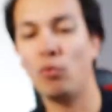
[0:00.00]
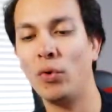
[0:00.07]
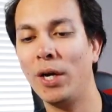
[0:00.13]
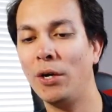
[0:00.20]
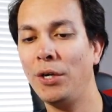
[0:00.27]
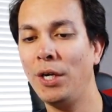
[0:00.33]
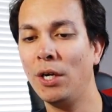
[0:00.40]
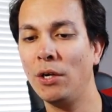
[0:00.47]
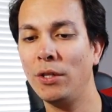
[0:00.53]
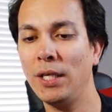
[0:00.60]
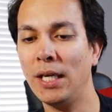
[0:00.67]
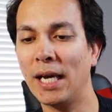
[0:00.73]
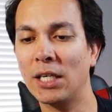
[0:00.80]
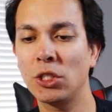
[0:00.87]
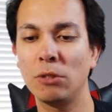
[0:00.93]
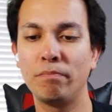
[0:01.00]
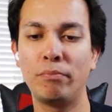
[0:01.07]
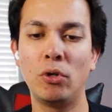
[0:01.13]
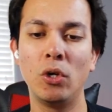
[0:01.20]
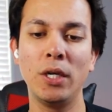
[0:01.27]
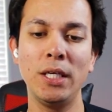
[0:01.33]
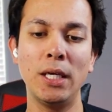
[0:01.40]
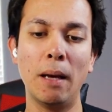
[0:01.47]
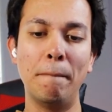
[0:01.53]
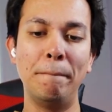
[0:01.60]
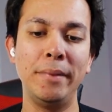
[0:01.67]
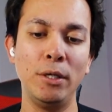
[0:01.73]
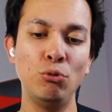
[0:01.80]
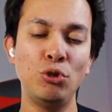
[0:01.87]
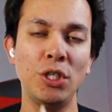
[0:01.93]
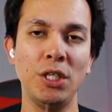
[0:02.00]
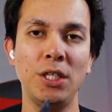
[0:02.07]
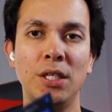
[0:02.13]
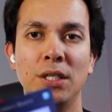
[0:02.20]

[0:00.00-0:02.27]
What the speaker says: rare here, the Expertly Beauty.